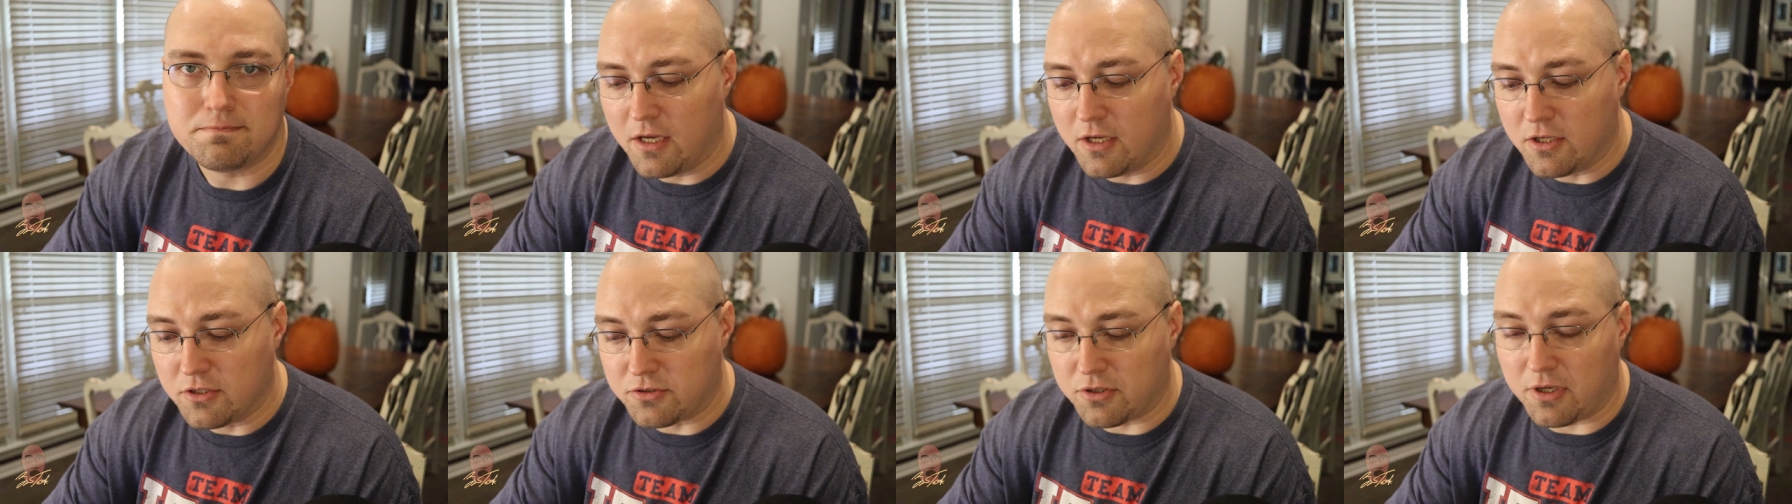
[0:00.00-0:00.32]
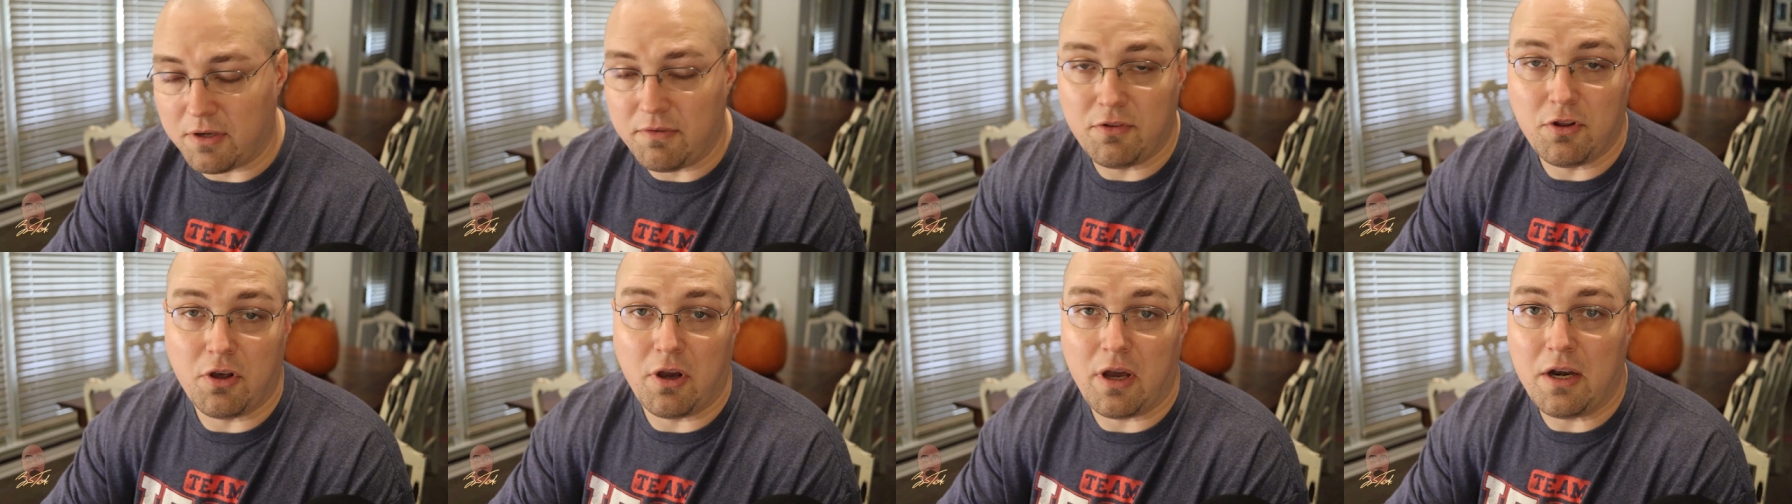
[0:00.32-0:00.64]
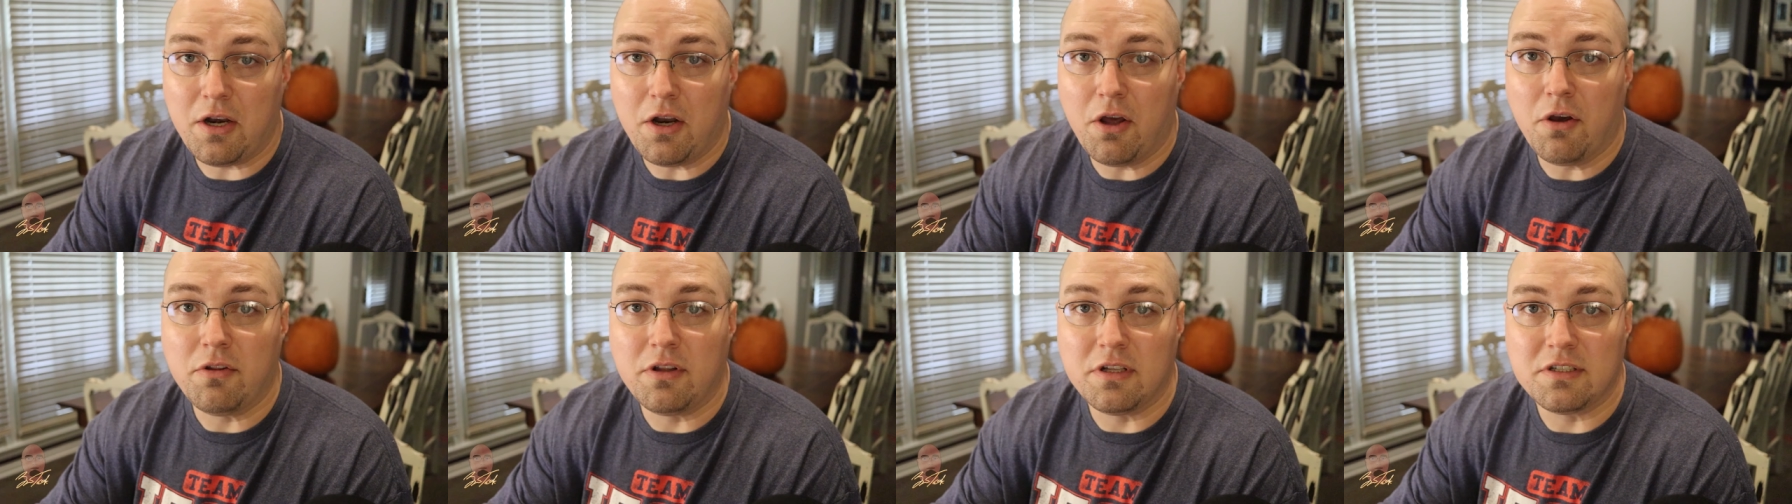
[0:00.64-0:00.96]
So even though I
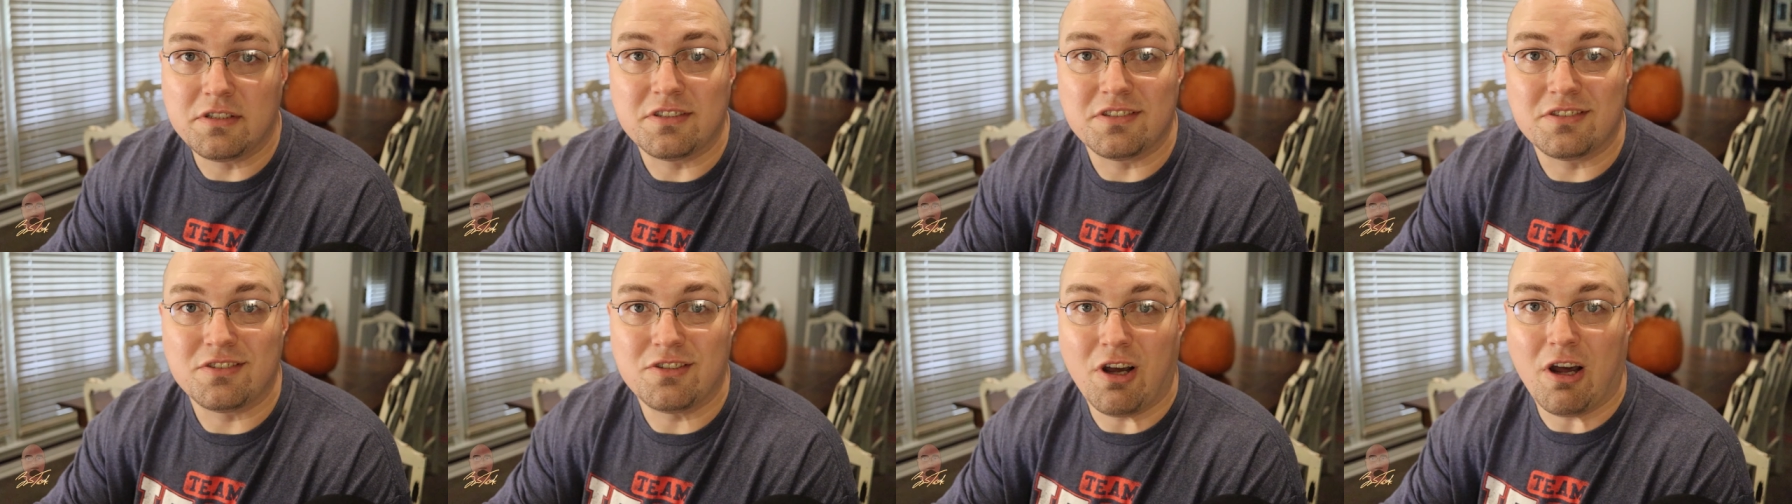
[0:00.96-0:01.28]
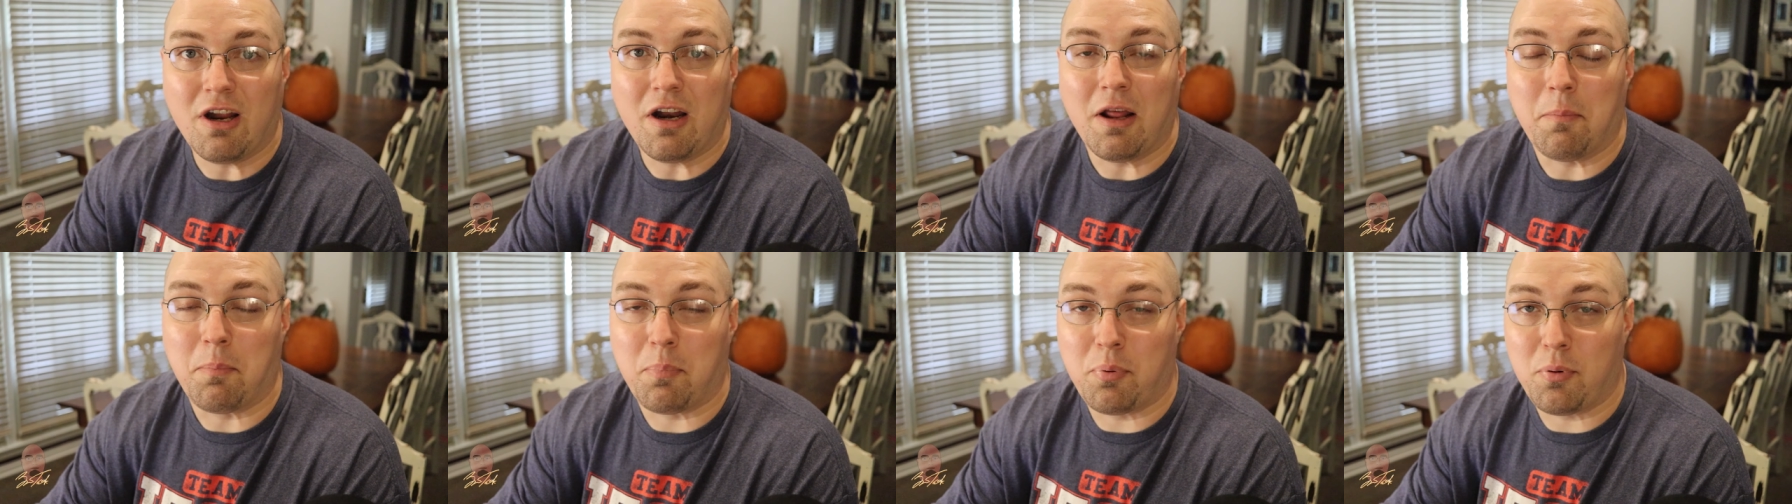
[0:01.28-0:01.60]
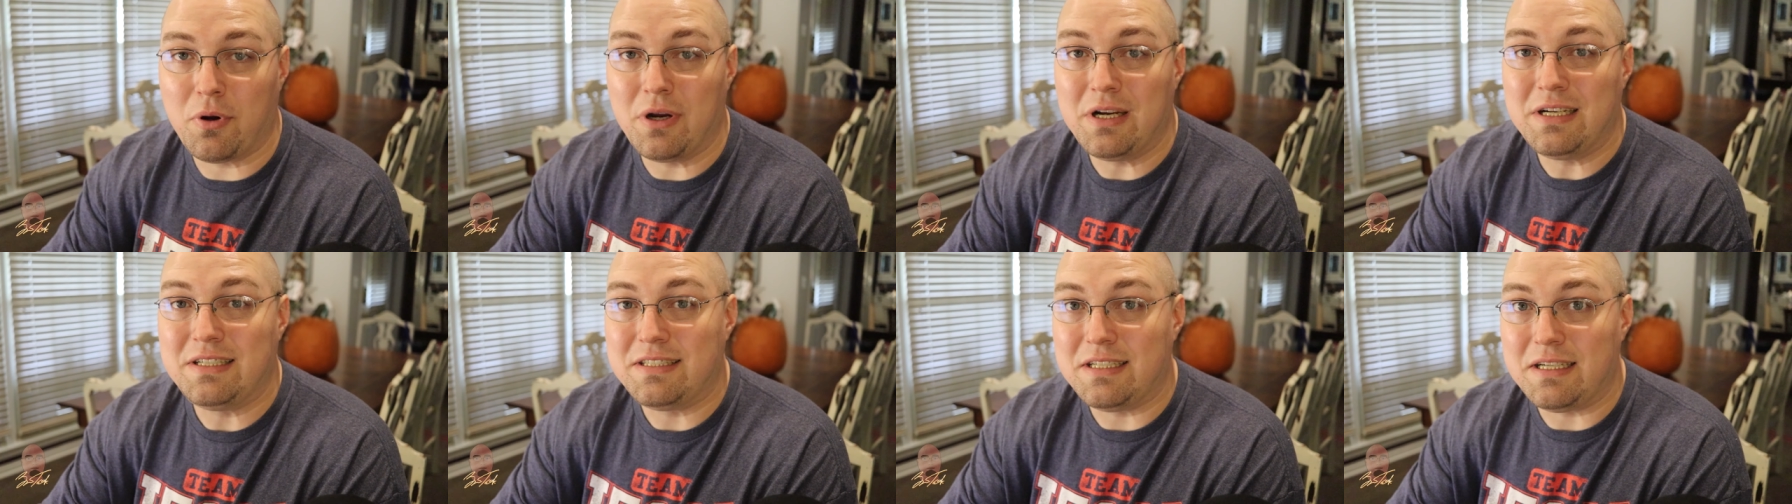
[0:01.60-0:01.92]
know this is not a
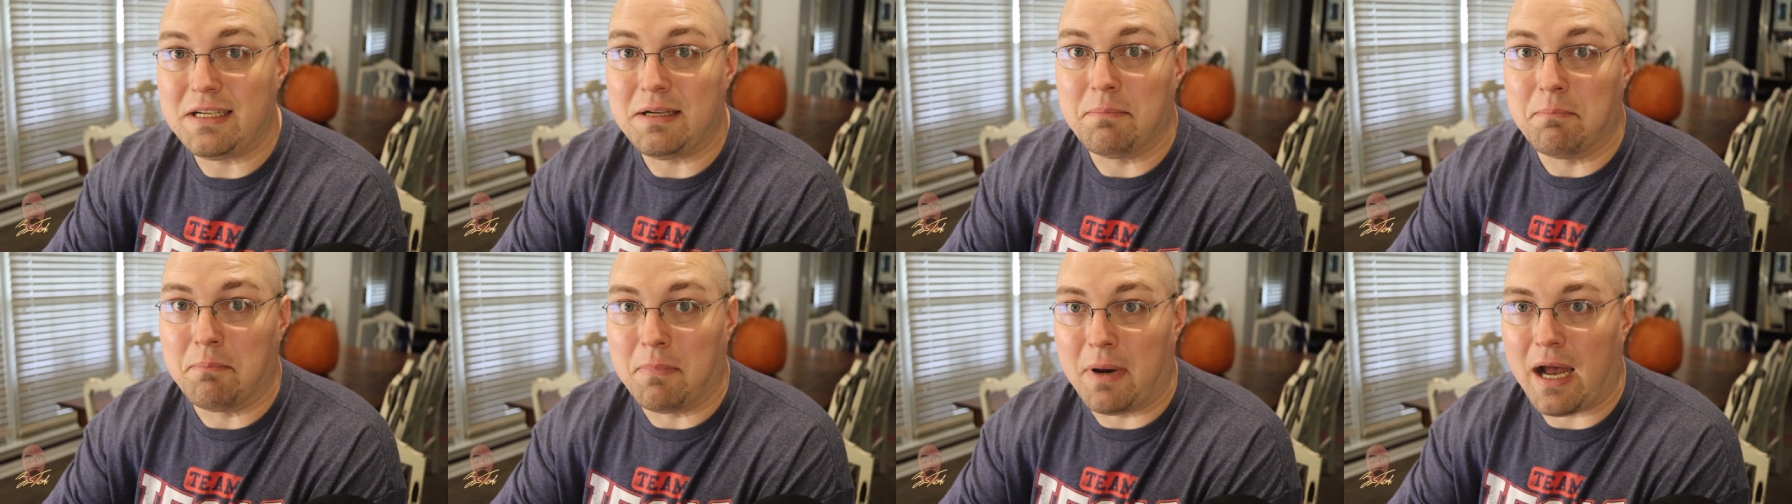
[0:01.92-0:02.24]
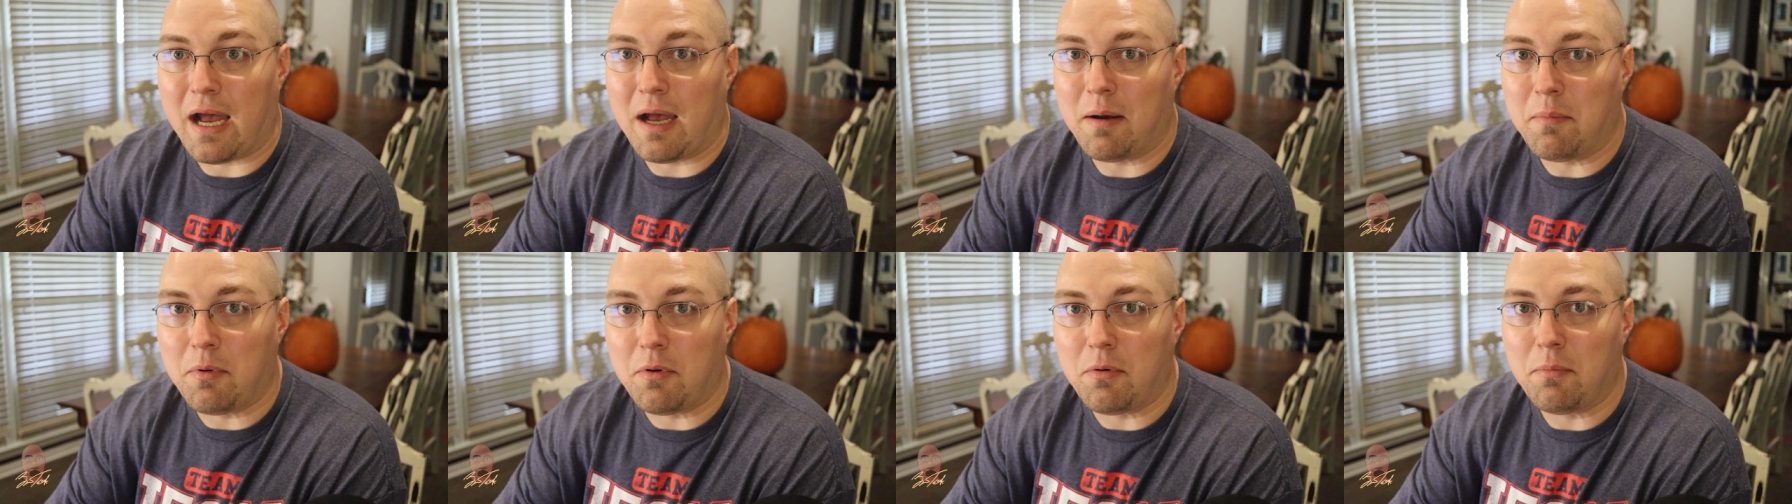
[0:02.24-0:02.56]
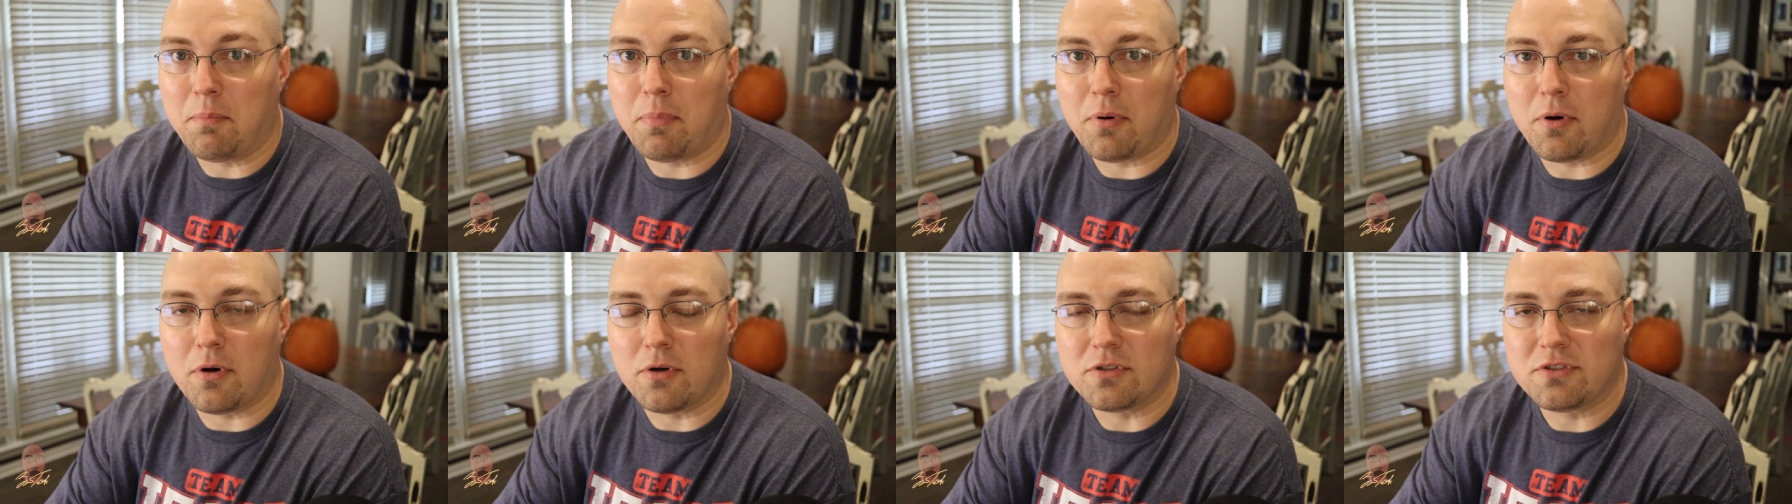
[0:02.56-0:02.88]
preaching Bible
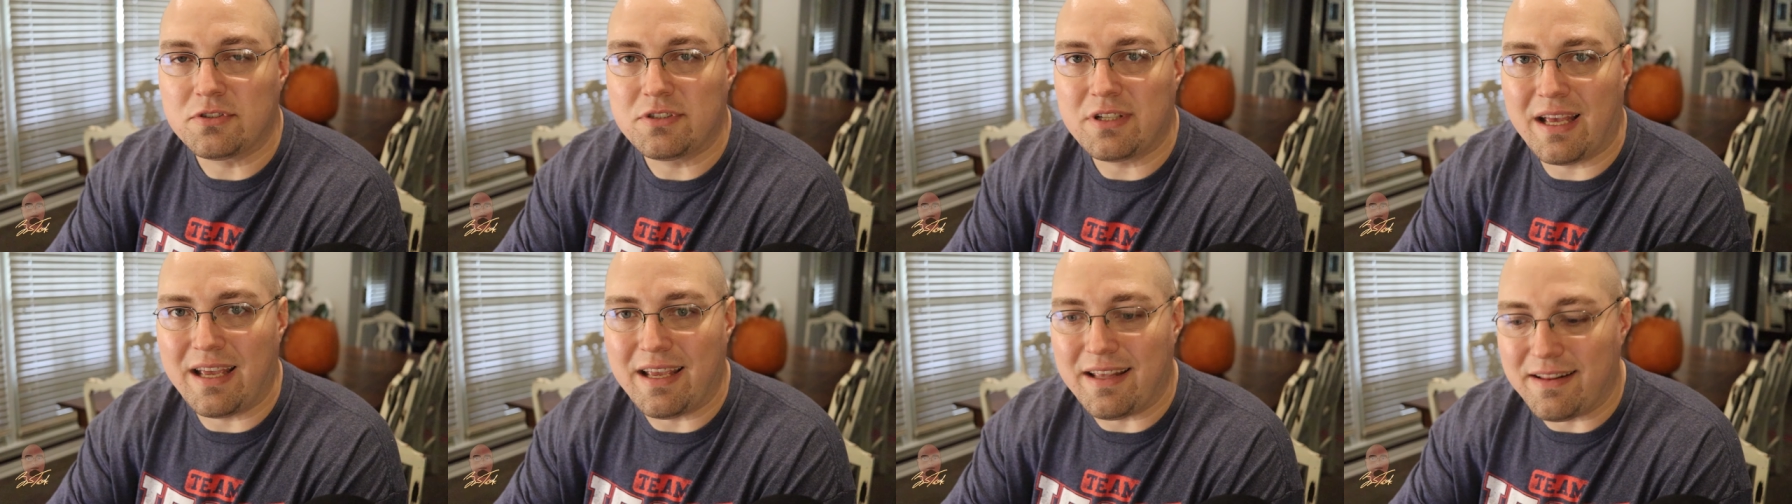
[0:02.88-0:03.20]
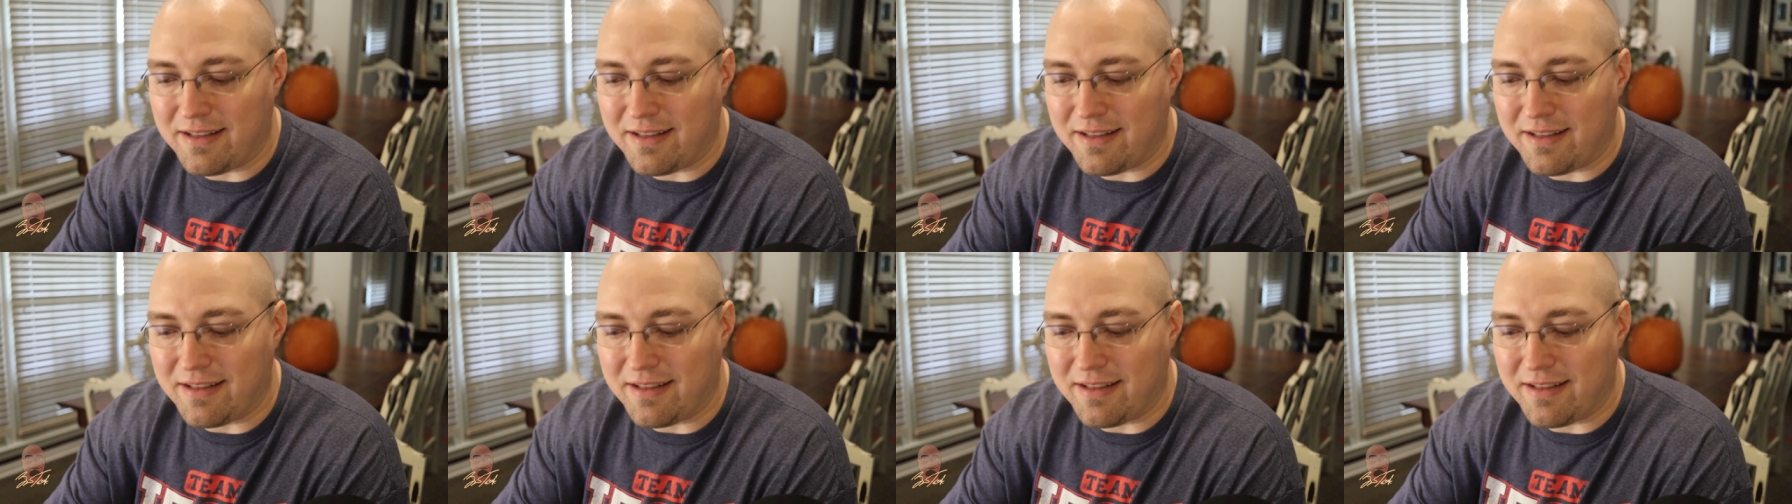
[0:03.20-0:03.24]
per se,